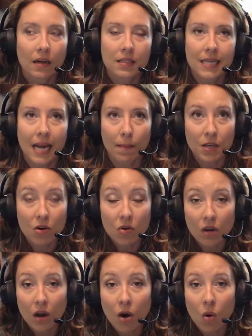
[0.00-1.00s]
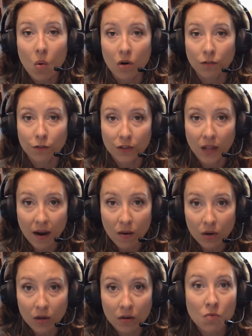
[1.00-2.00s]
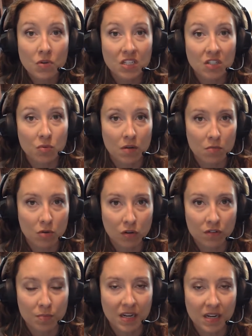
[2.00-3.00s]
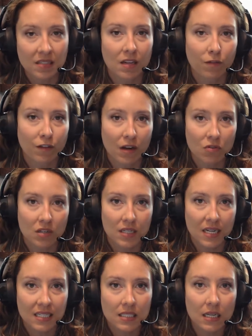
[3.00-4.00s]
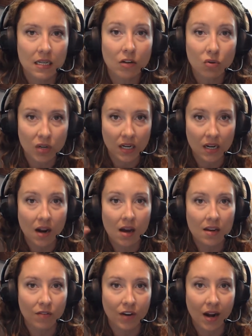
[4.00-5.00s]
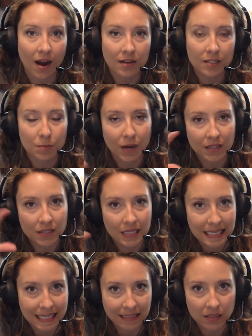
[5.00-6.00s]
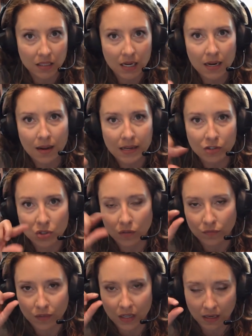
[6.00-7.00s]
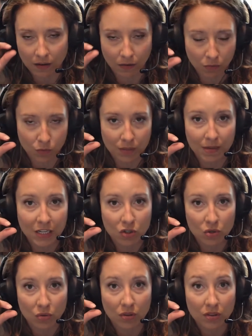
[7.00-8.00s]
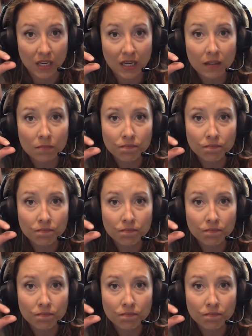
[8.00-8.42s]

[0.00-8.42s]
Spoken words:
tapioca or flour was removed because they found on testing it created uneven hot spots and density. And so it would be too thick